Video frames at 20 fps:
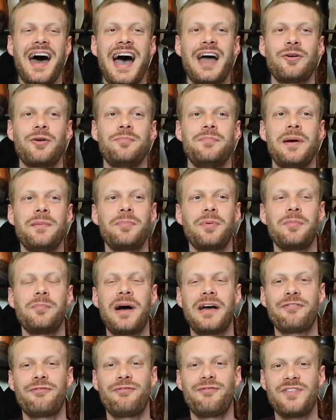I remember
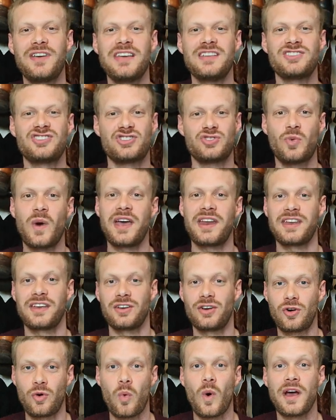my feet
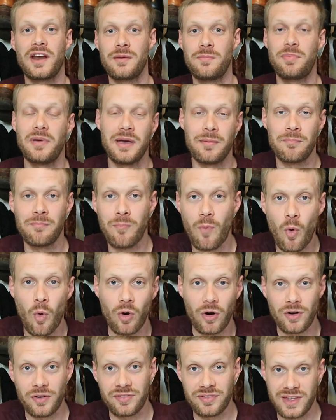sweating quite a bit
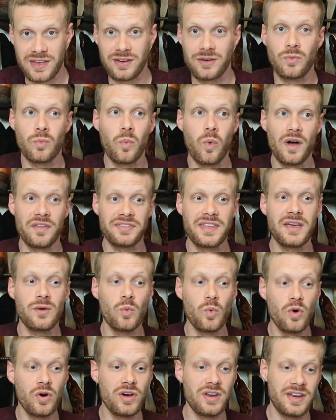more than what they
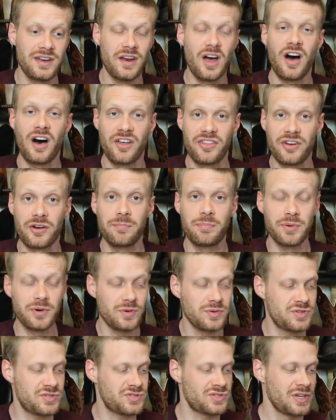would in other
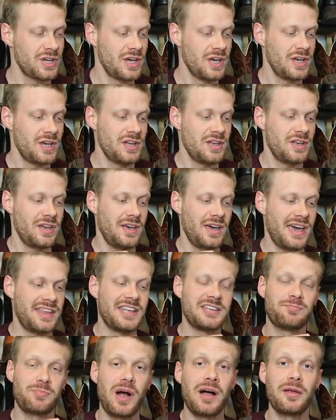boots,
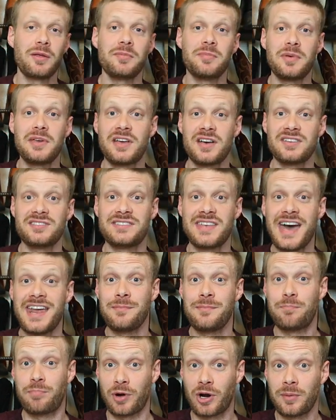and that's probably because
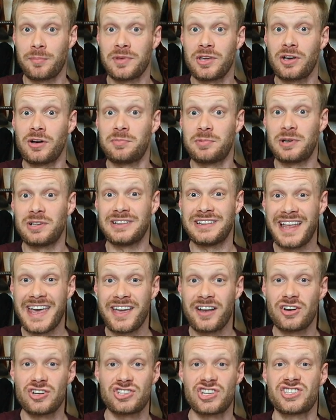impermeable
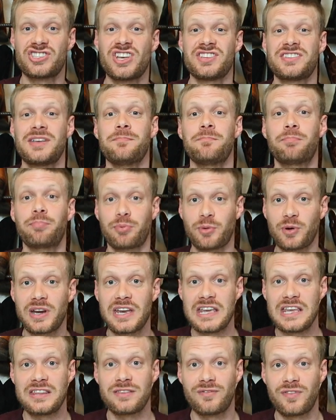layer just doesn't
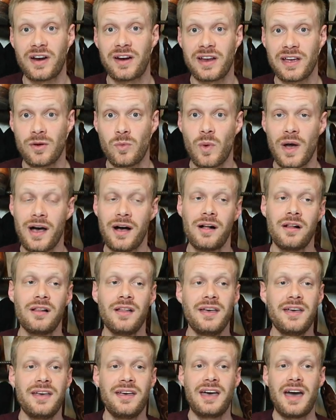breathe very
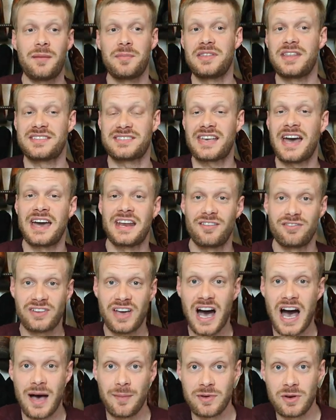well. I mean, that's kind of
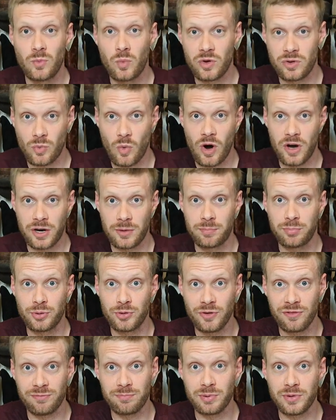common with
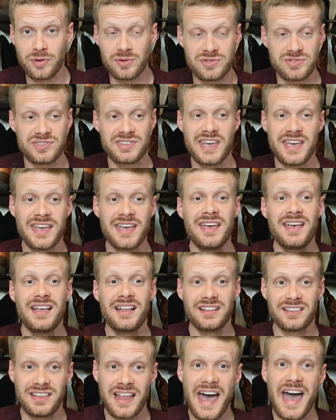waterproof boots. They
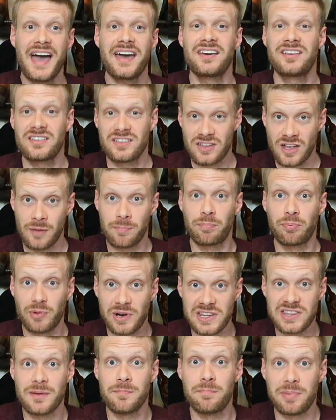lack a
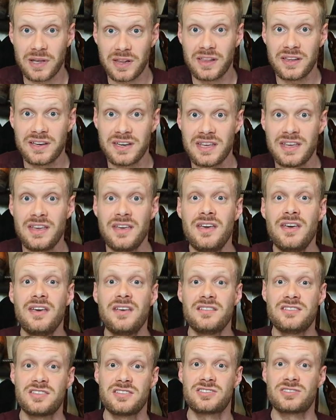breathability
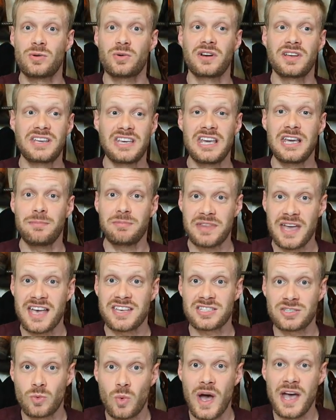to sort of keep
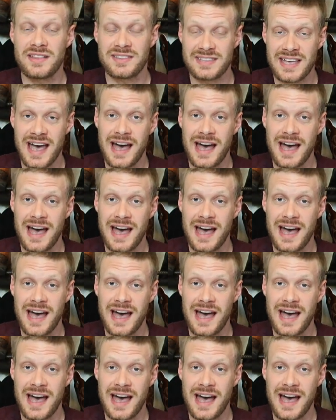that sweat